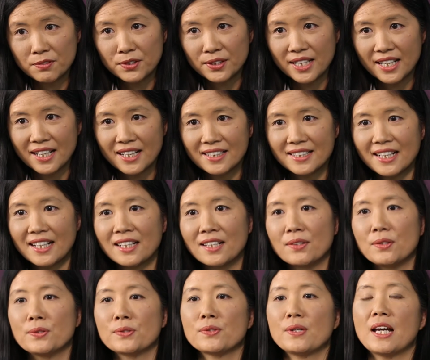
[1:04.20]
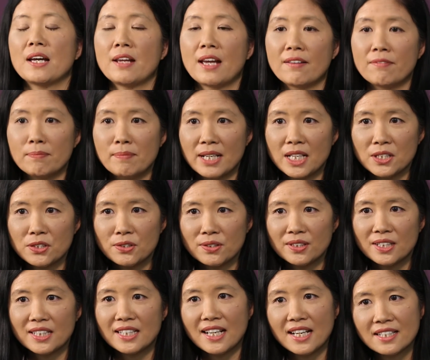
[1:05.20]
for that, and also I have
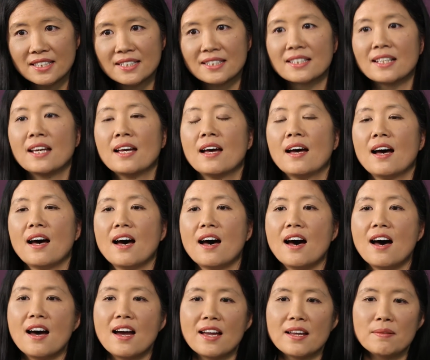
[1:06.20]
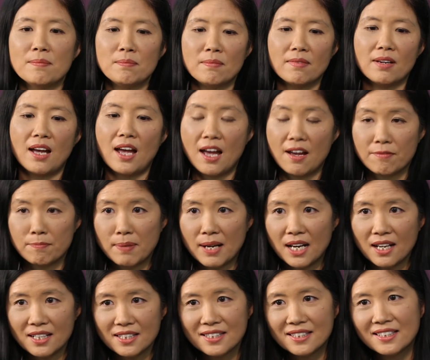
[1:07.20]
mentioned, yes, I have
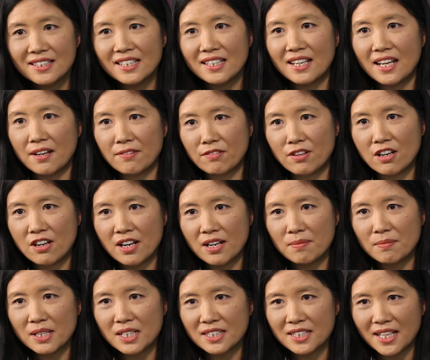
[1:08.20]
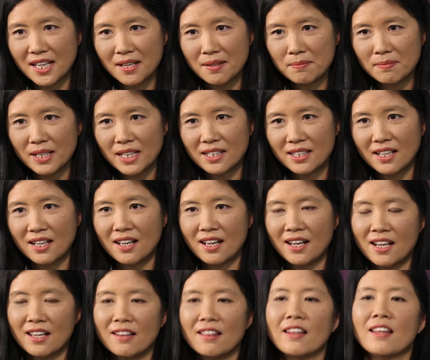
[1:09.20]
passed the F R M exam, and
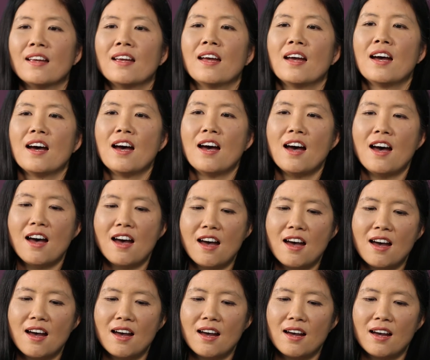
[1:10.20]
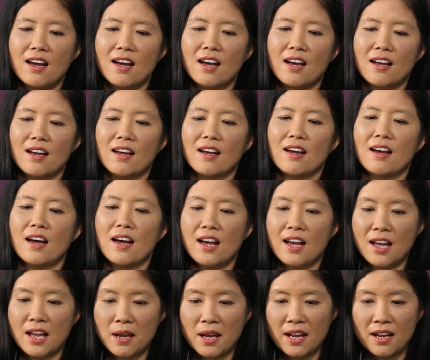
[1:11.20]
I uh,
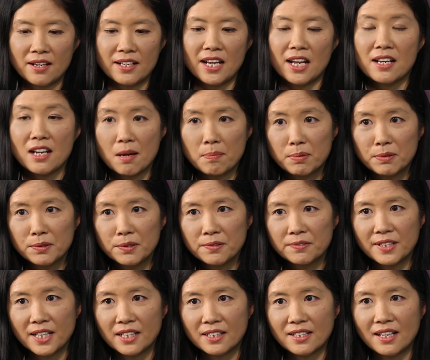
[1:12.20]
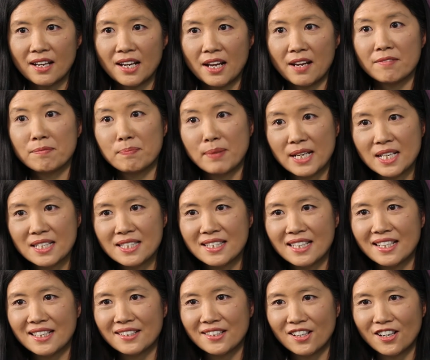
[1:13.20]
I can approve that I have
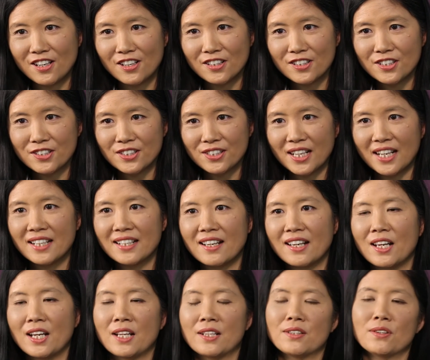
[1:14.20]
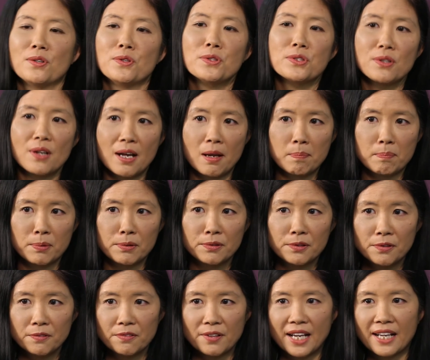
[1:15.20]
basic knowledge, and, and also I
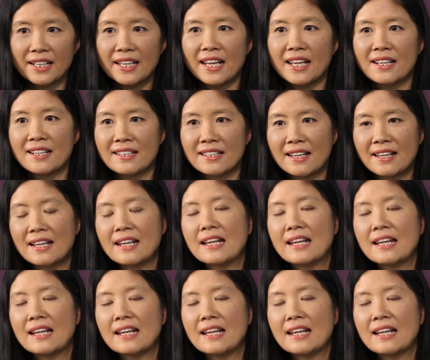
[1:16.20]
prove I can